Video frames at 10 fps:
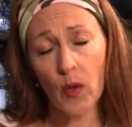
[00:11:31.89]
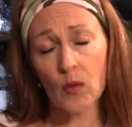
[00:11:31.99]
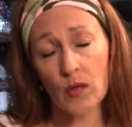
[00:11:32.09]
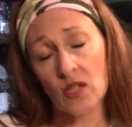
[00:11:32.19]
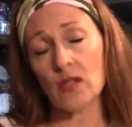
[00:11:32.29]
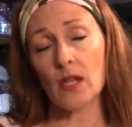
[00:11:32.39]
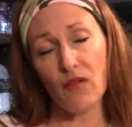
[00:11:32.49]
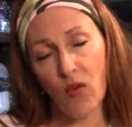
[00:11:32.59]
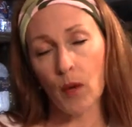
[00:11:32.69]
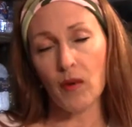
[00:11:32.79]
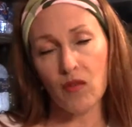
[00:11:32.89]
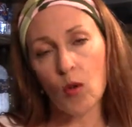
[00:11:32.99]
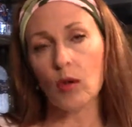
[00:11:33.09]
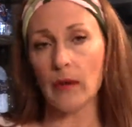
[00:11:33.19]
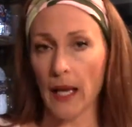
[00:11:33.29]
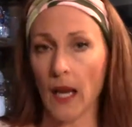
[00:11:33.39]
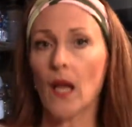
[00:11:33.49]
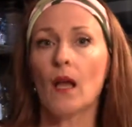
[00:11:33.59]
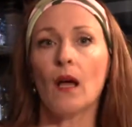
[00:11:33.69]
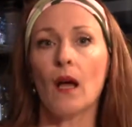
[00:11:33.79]
which is a form of chlorine,
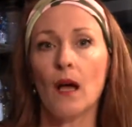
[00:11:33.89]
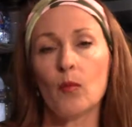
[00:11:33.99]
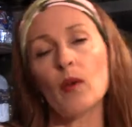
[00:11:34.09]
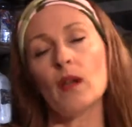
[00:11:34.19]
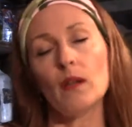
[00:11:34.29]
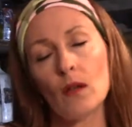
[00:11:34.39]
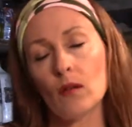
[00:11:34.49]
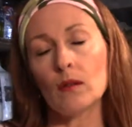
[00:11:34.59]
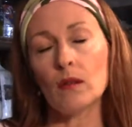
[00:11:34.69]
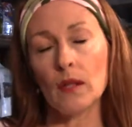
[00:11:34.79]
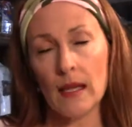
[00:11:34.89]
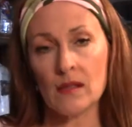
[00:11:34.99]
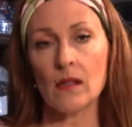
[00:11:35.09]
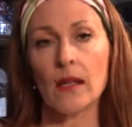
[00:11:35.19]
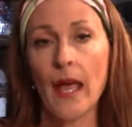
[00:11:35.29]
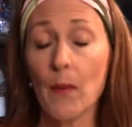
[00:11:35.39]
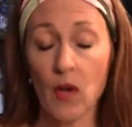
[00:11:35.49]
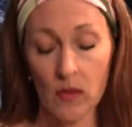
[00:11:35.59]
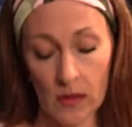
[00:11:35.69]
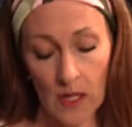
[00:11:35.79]
but, a little less on the
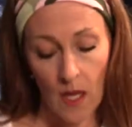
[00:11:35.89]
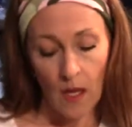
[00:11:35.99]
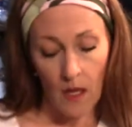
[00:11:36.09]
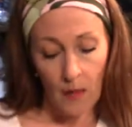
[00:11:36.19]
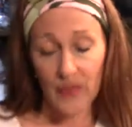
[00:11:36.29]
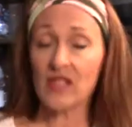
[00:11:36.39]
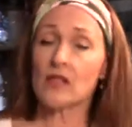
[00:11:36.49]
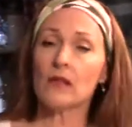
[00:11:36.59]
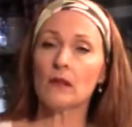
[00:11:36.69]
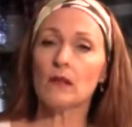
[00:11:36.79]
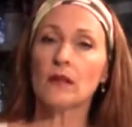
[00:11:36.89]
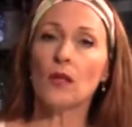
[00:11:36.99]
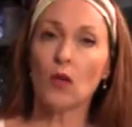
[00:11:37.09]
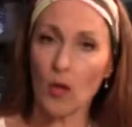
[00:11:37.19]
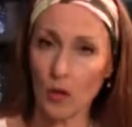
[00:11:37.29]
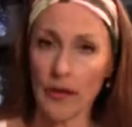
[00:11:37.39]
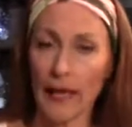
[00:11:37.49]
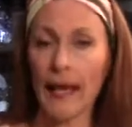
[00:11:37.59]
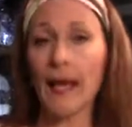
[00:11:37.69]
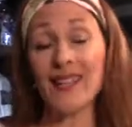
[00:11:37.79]
chemicals. But still,
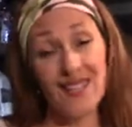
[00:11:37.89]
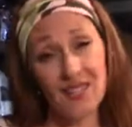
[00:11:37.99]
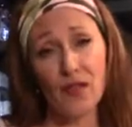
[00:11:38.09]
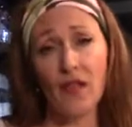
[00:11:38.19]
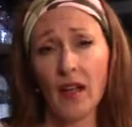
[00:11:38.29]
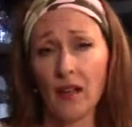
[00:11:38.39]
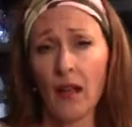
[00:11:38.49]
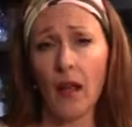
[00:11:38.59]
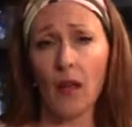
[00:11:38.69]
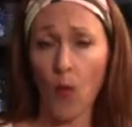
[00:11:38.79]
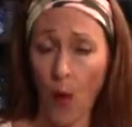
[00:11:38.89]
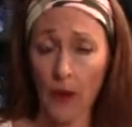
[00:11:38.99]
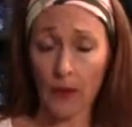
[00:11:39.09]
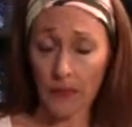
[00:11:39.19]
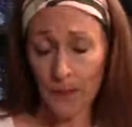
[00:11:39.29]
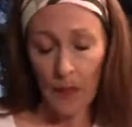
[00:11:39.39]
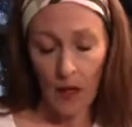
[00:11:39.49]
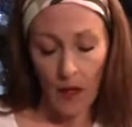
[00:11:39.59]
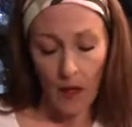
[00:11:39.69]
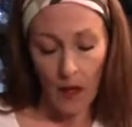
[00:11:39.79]
chlorinating and disinfecting the water
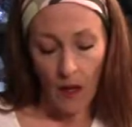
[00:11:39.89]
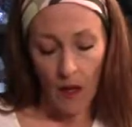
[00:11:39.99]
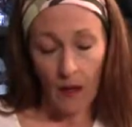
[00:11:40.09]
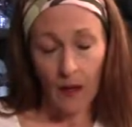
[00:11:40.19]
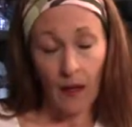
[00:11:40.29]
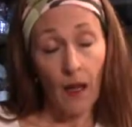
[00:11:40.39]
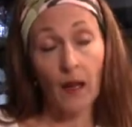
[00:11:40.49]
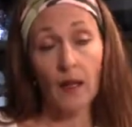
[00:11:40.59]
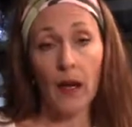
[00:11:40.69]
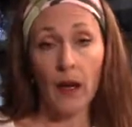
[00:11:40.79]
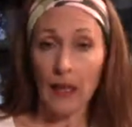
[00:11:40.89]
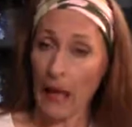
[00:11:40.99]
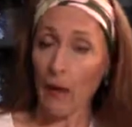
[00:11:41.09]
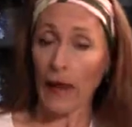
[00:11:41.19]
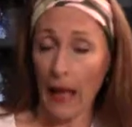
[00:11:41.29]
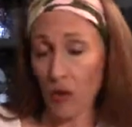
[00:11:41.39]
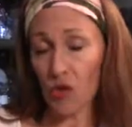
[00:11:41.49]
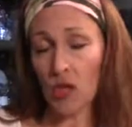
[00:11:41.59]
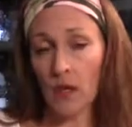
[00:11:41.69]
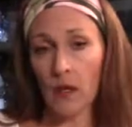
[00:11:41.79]
and not allowing
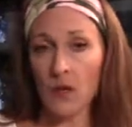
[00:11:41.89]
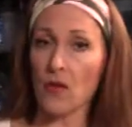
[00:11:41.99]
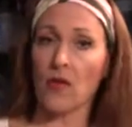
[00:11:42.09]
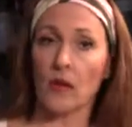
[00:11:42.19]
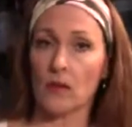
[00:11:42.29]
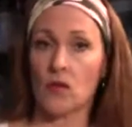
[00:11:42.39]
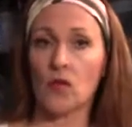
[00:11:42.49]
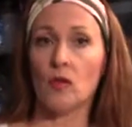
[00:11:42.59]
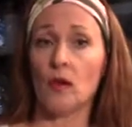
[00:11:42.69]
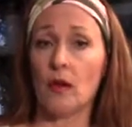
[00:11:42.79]
algae and other things to